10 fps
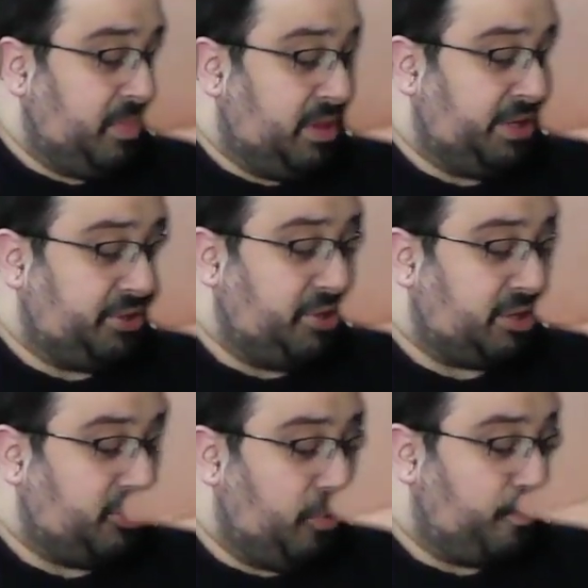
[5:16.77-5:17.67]

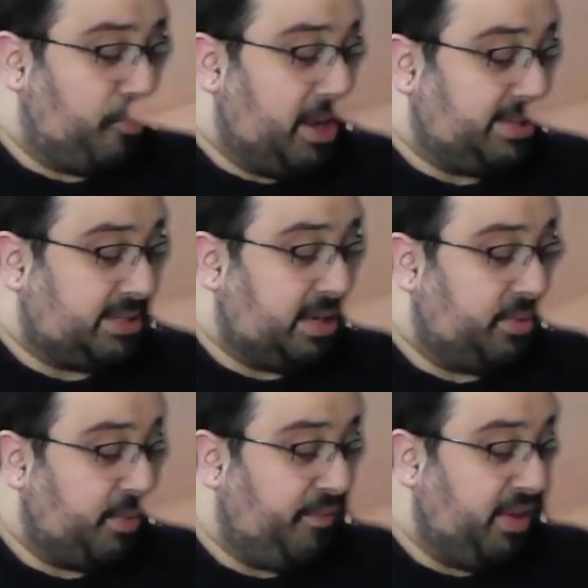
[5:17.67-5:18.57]
Destructo Press.
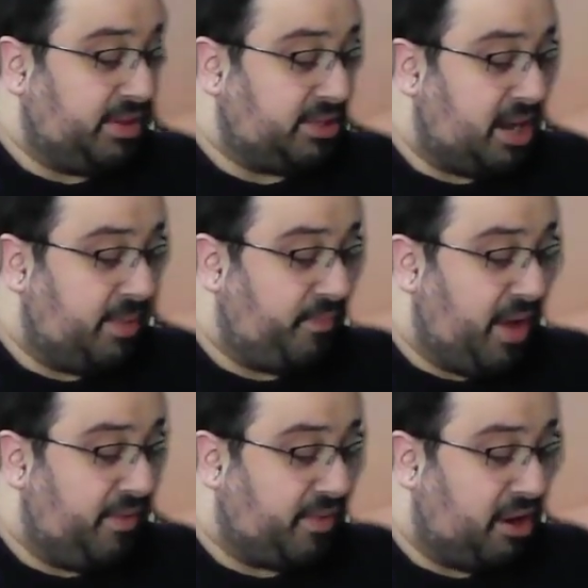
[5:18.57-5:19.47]
Reveal the top
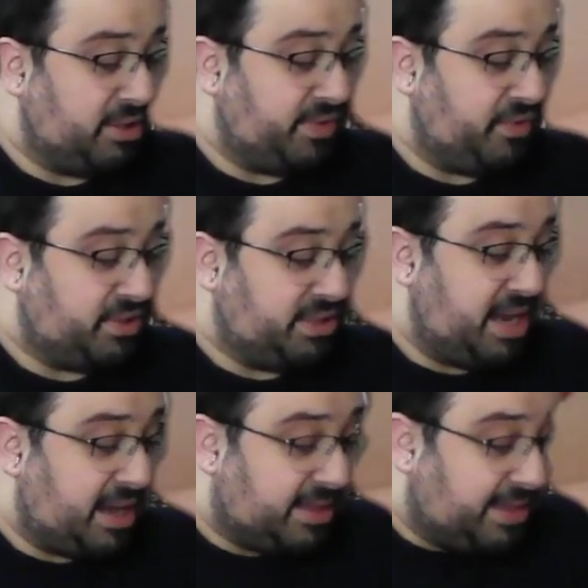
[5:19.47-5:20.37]
5 cards of your
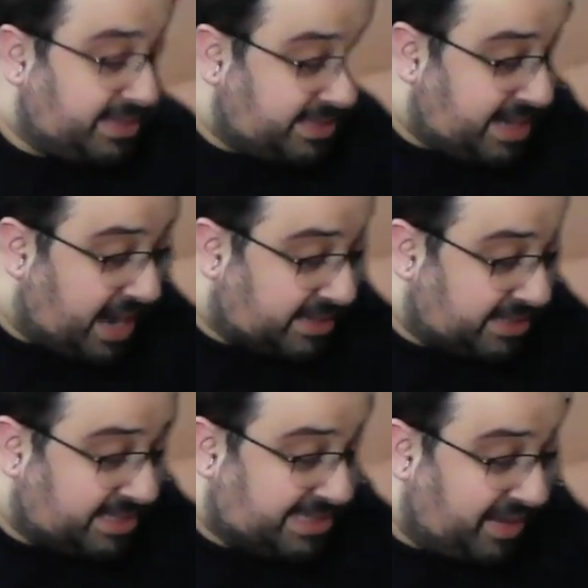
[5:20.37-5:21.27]
deck. This attack
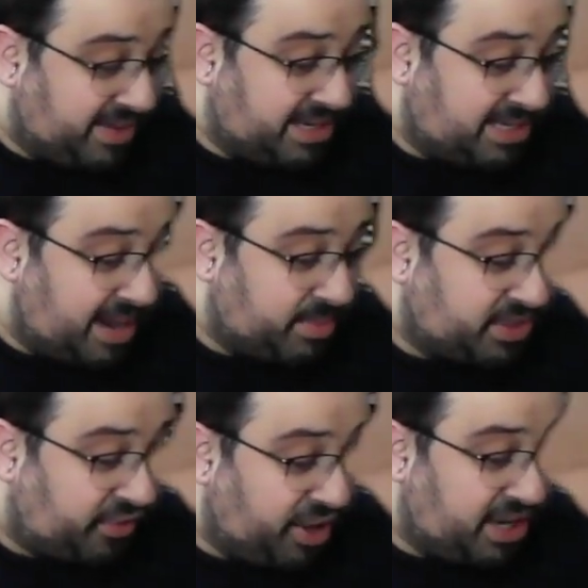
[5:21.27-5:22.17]
does 70 damage
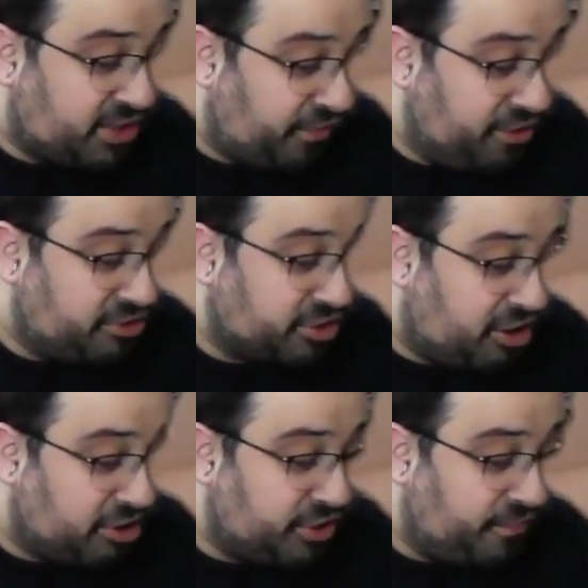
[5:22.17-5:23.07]
for each future
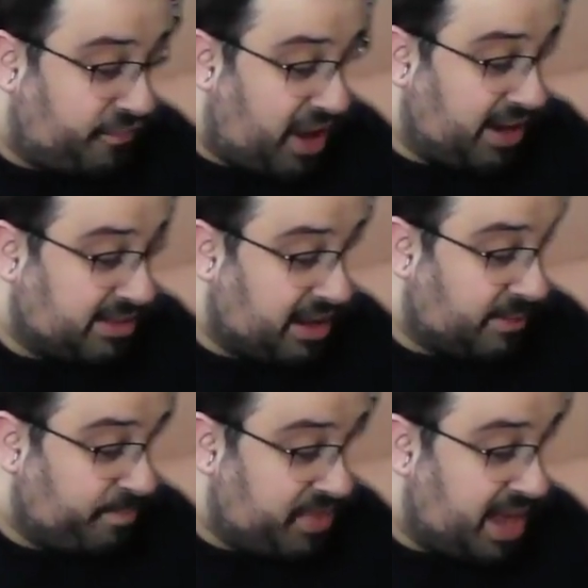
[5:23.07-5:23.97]
card you find
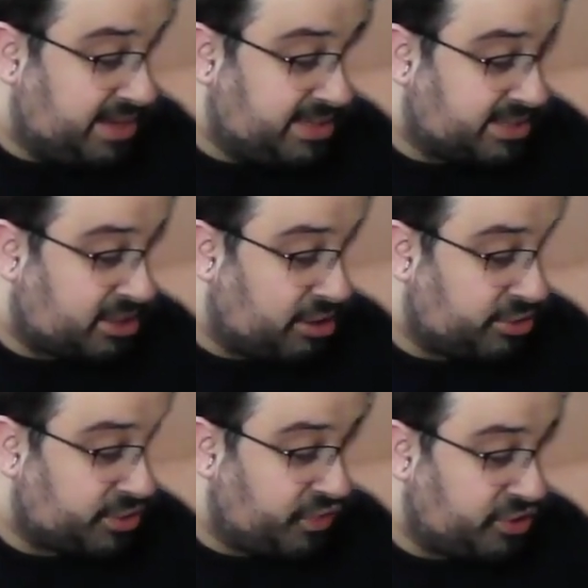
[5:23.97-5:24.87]
there. Then discard
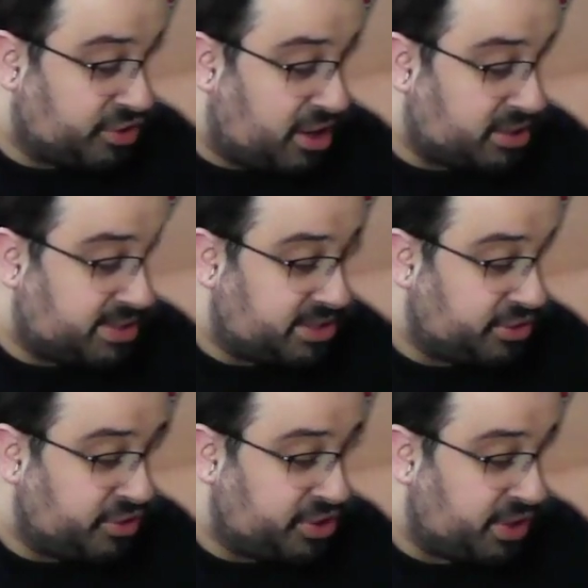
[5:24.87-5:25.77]
those future cards until
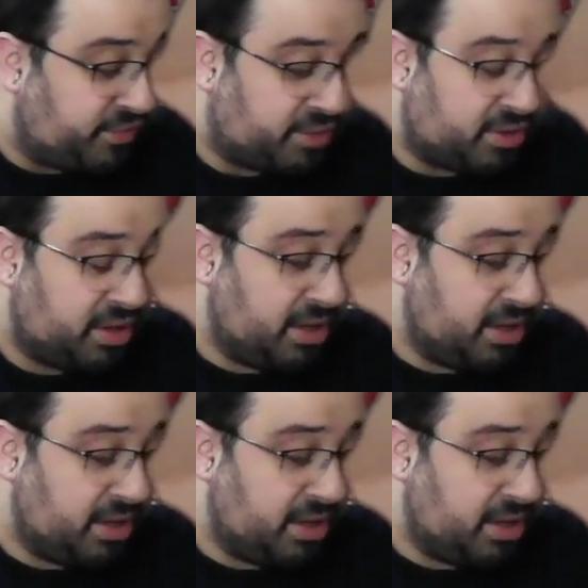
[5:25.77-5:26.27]
you shuffle.